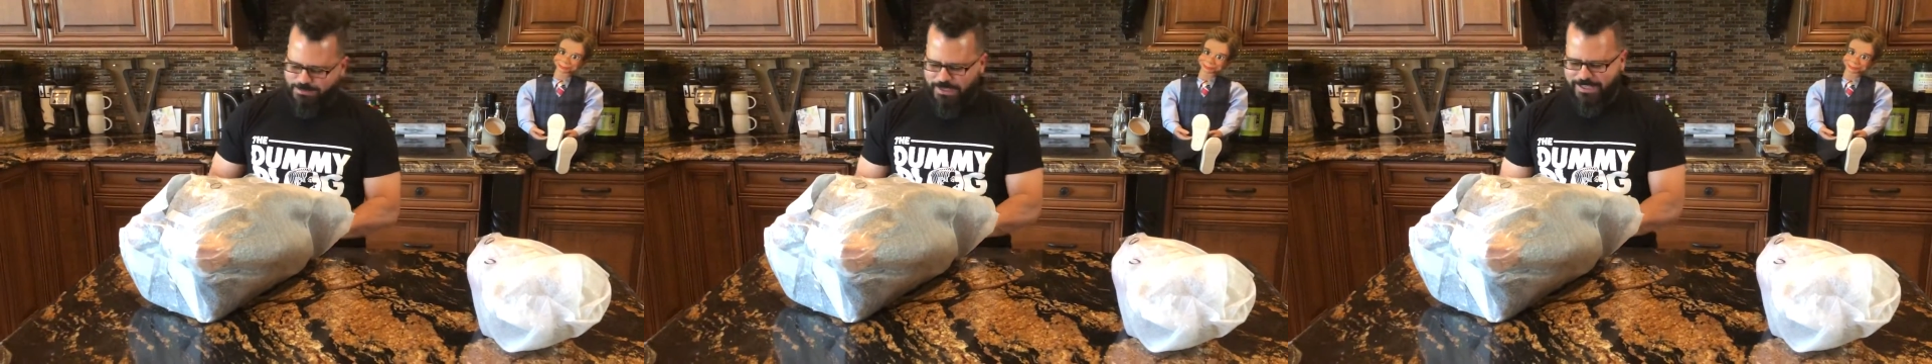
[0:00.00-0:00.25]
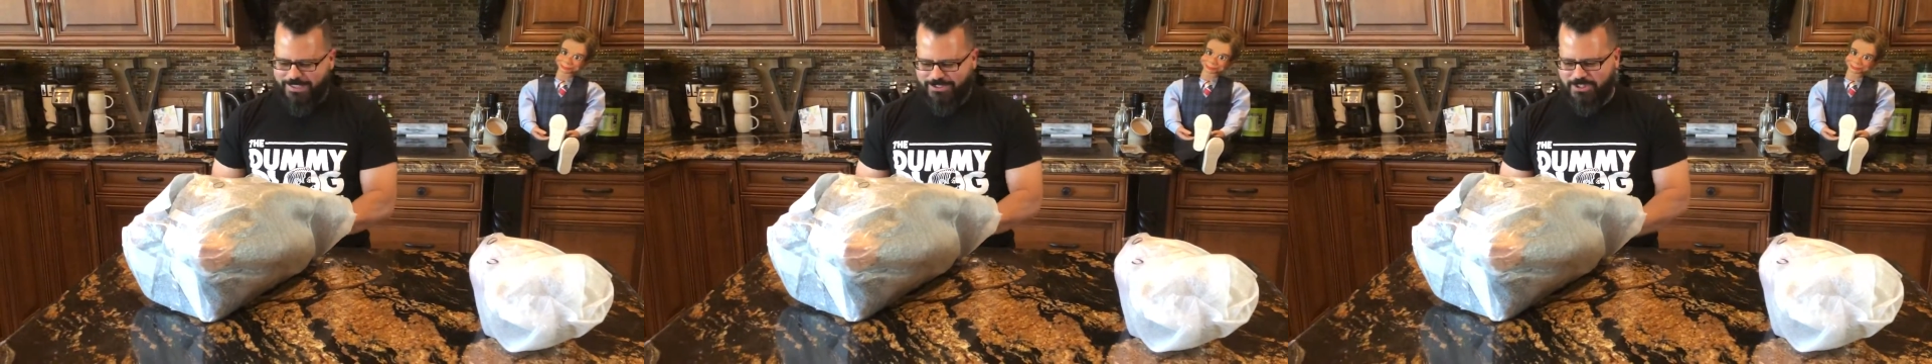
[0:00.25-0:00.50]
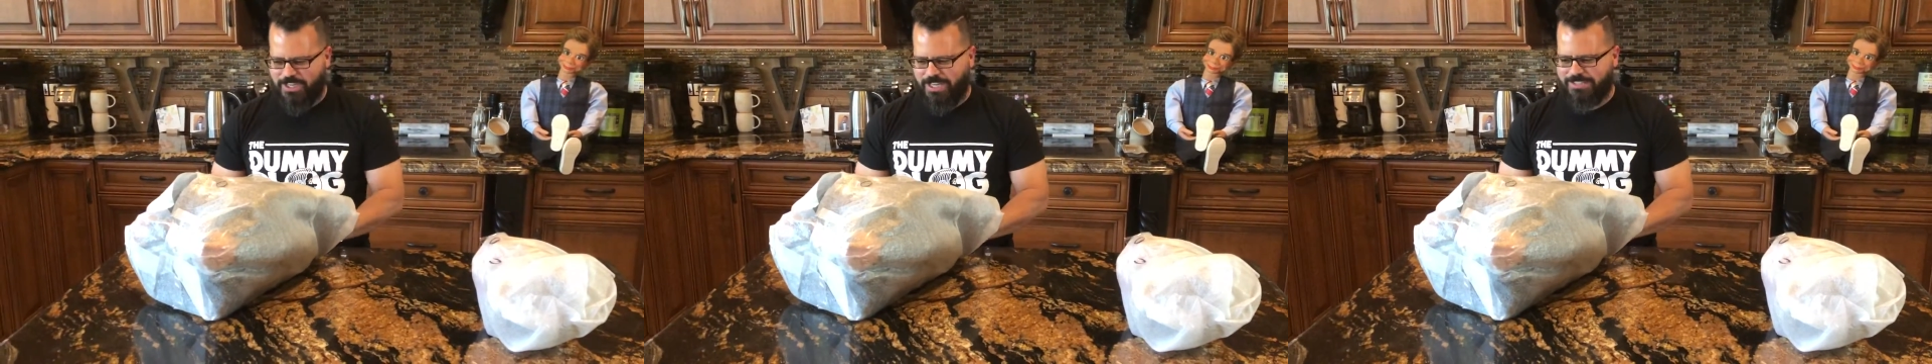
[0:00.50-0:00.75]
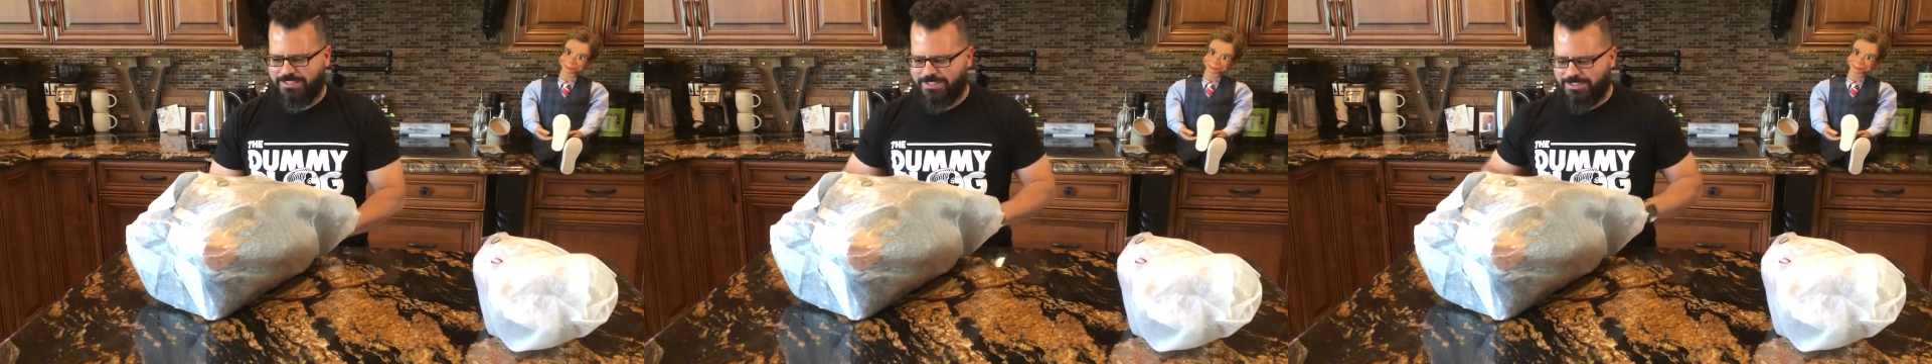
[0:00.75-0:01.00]
because
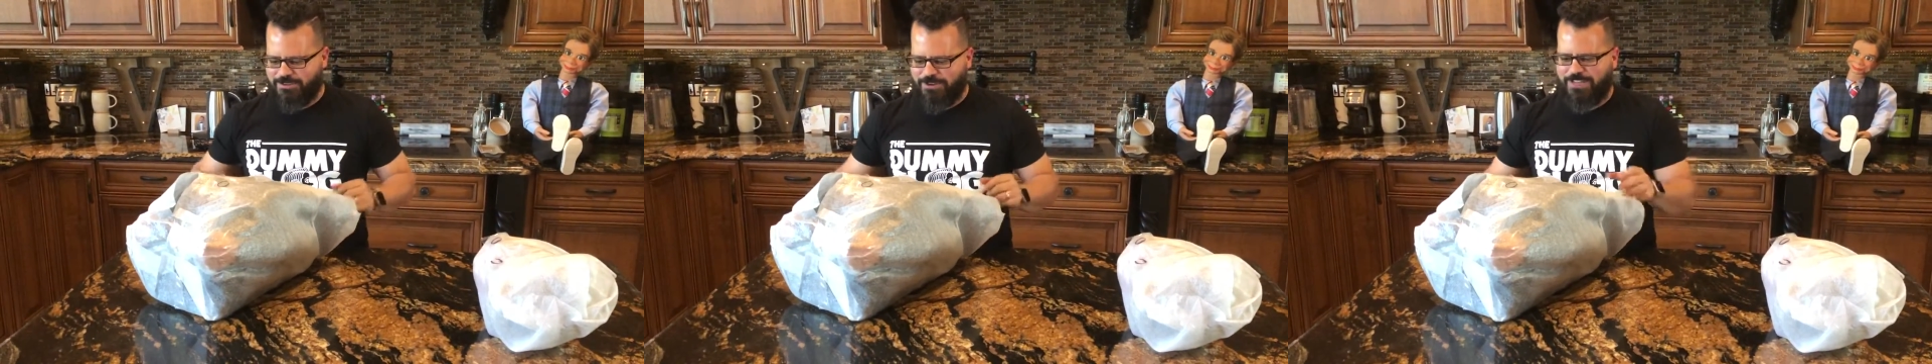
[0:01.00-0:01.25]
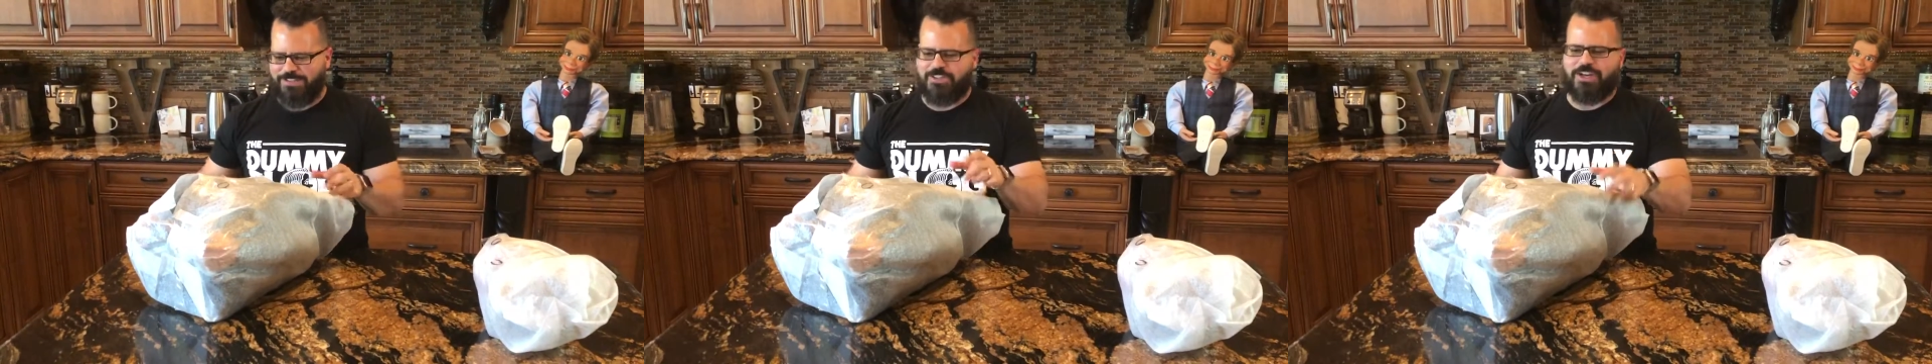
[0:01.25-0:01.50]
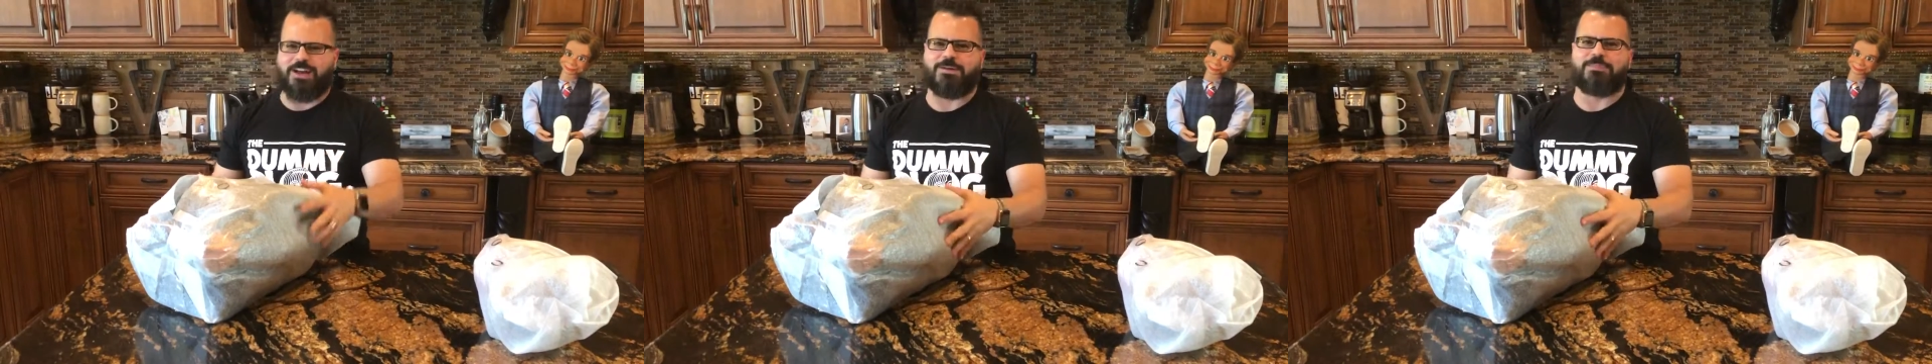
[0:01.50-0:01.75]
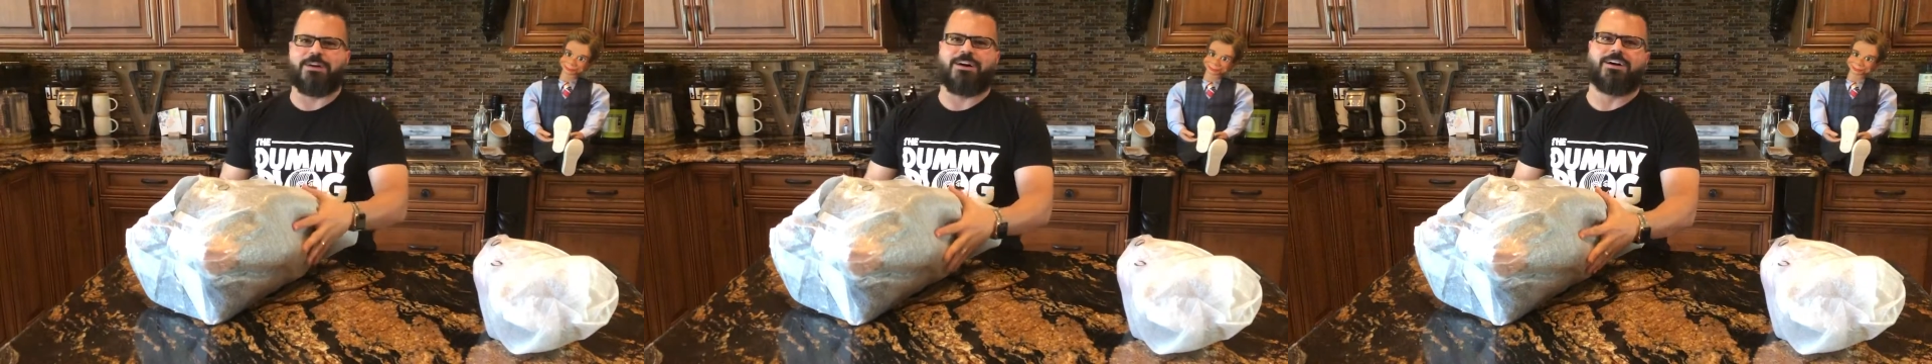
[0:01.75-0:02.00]
Chance does a great
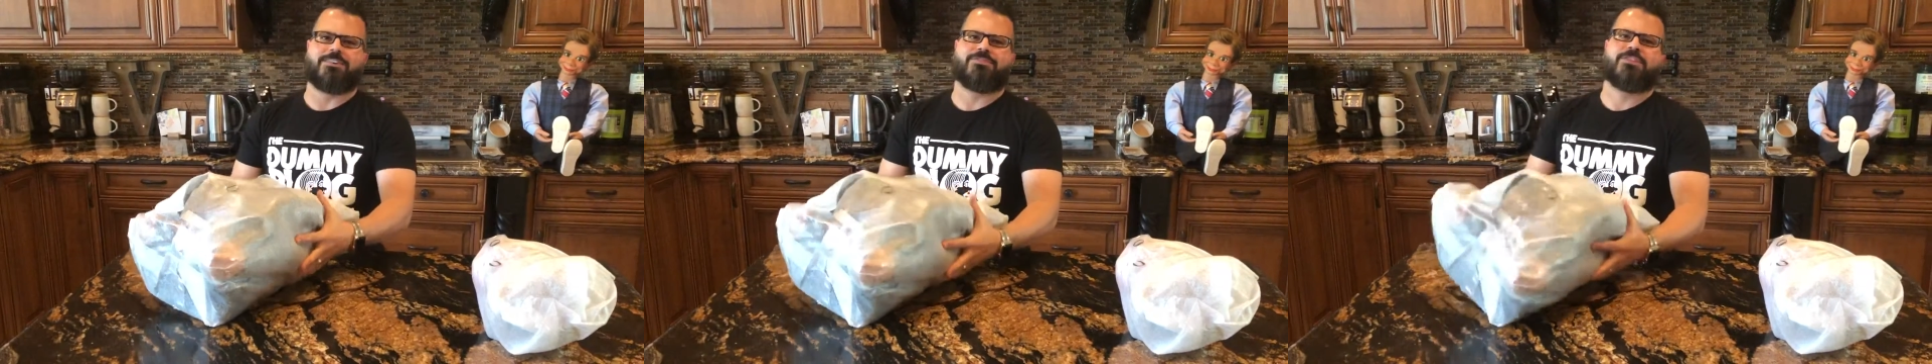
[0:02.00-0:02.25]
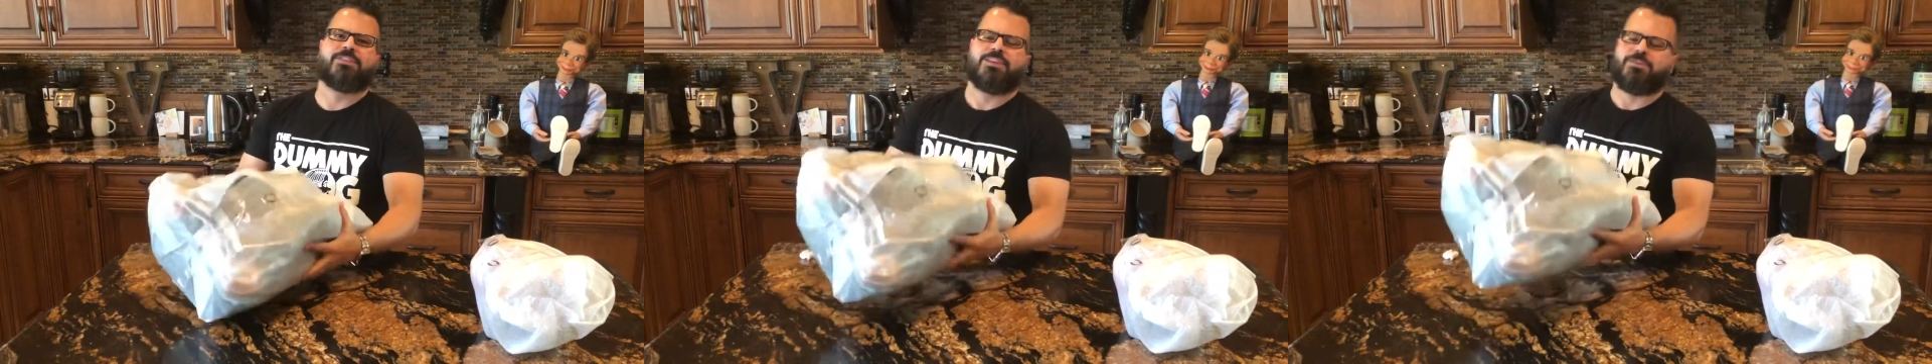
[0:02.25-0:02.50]
job of